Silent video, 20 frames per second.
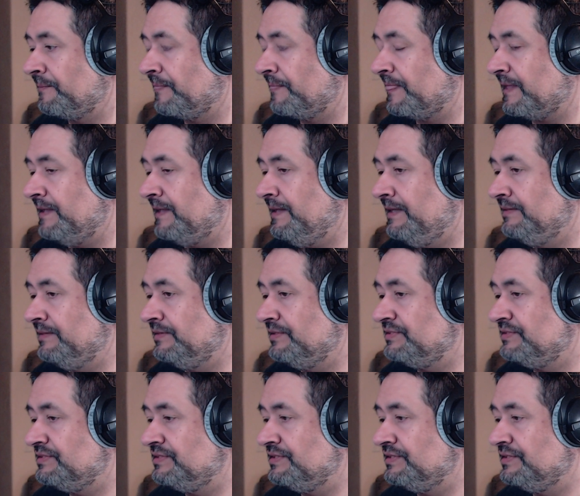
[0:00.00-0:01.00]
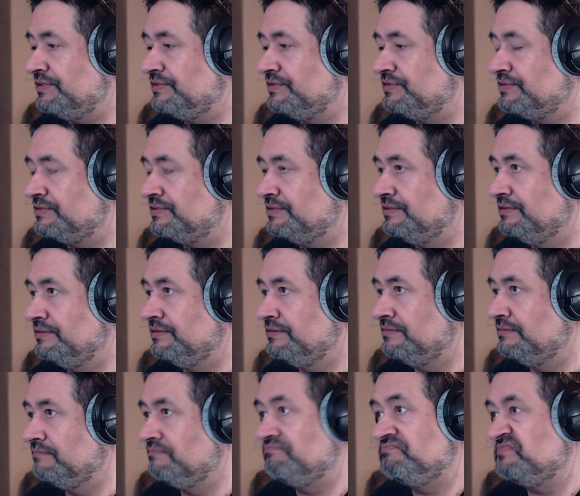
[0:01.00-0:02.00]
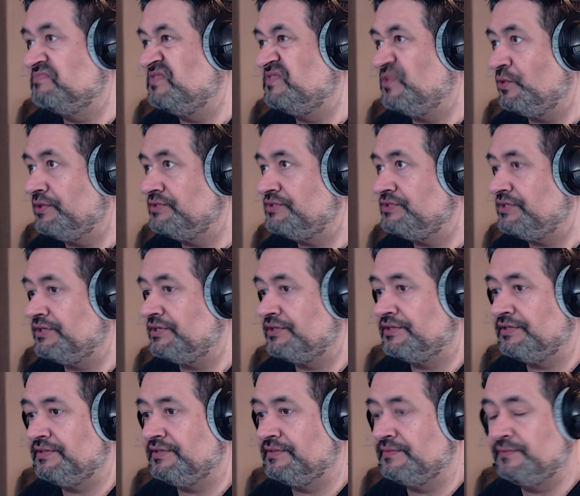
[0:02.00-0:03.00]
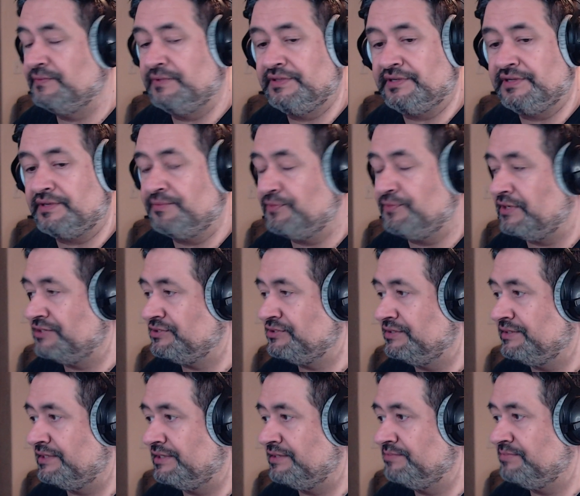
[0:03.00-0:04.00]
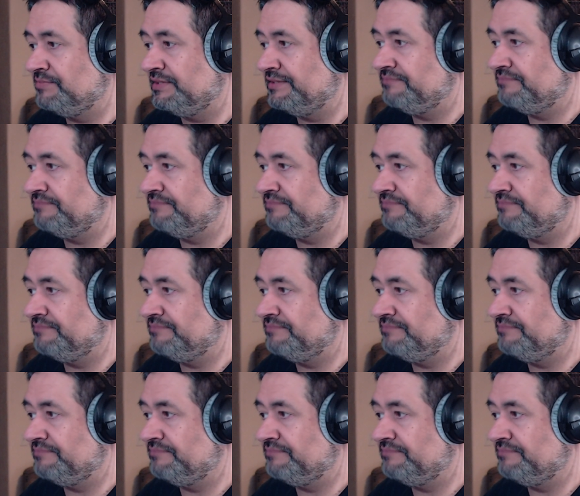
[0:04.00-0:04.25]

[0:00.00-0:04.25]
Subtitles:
And this is noisier with the compression on, but